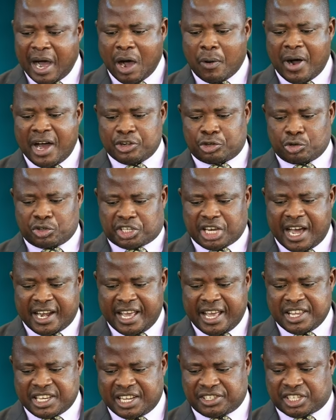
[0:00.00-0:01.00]
I want to
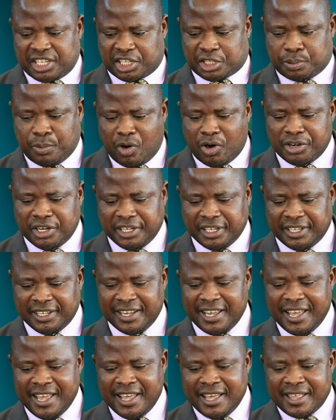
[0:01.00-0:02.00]
challenge us this
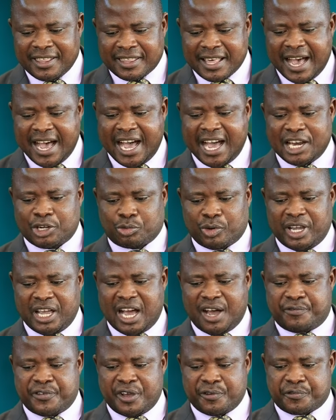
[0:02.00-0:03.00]
morning that
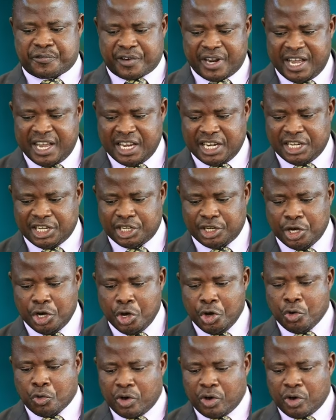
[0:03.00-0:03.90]
we have a friend,